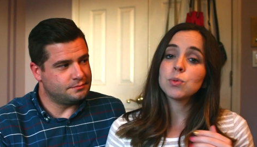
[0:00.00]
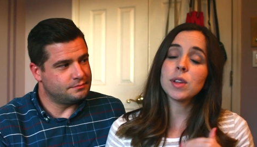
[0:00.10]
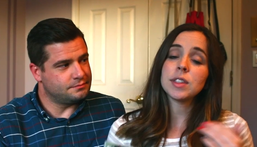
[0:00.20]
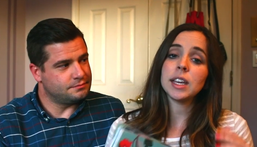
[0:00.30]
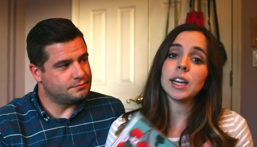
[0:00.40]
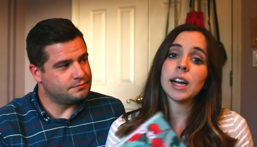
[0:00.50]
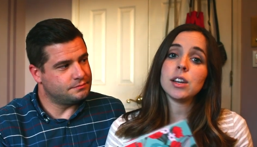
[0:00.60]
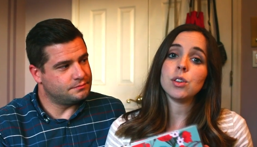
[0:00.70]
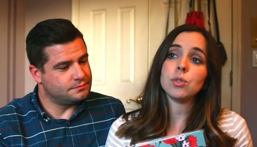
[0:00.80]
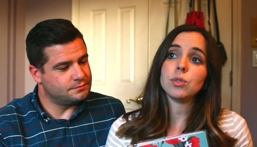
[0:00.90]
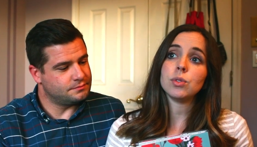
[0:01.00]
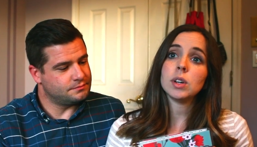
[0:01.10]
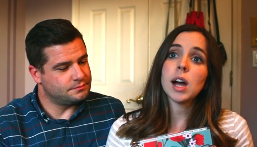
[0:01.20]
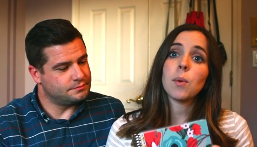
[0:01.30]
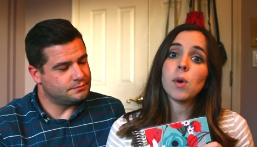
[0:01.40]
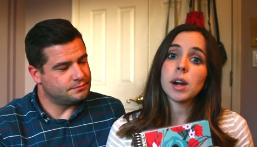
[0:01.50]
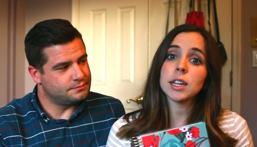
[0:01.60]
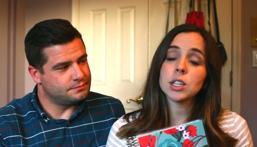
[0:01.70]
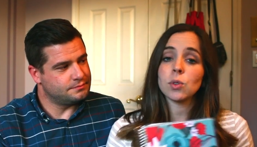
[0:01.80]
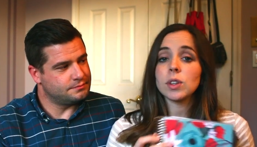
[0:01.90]
Speaker 1: is one thing I knew I
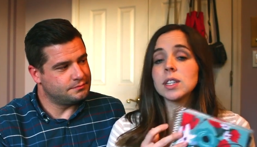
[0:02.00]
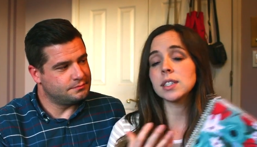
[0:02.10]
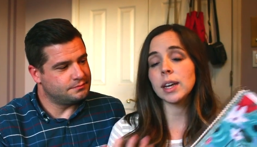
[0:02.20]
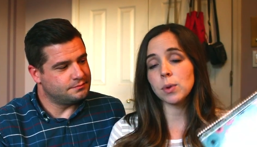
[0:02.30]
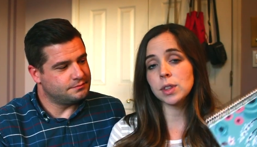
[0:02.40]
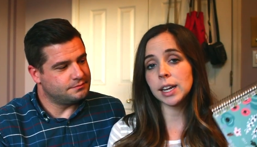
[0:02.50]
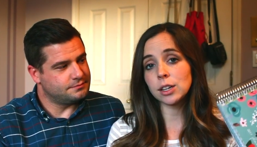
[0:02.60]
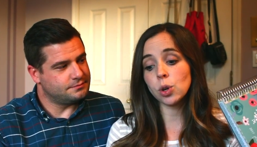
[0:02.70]
wanted, so this is like one thing I